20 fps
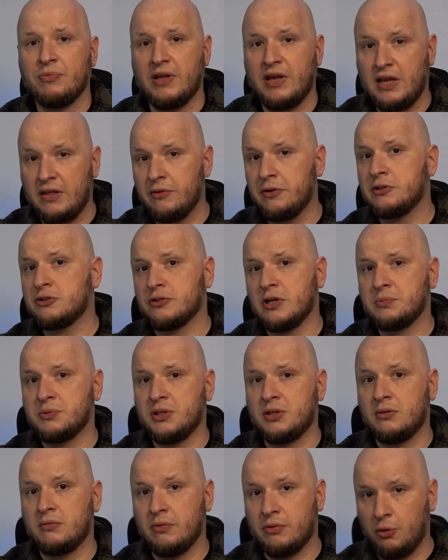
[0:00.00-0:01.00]
In the
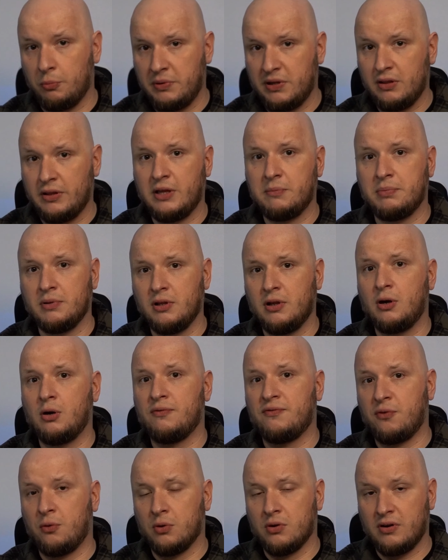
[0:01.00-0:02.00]
description, there'll be a link below
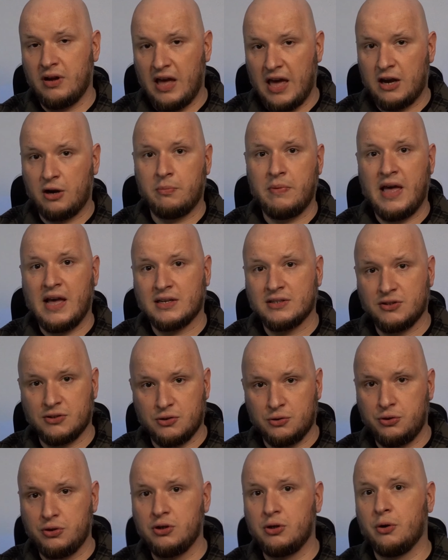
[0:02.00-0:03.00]
for Enermax, so
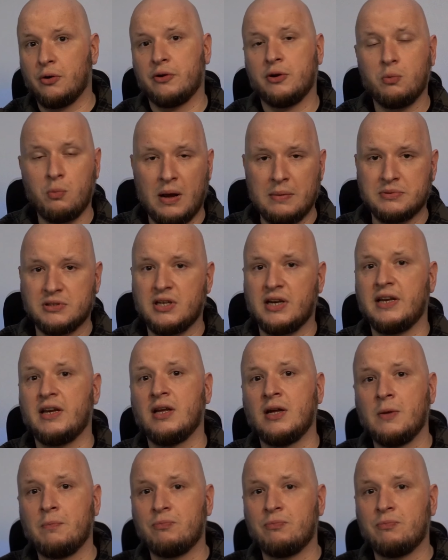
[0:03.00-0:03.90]
you can go to their website,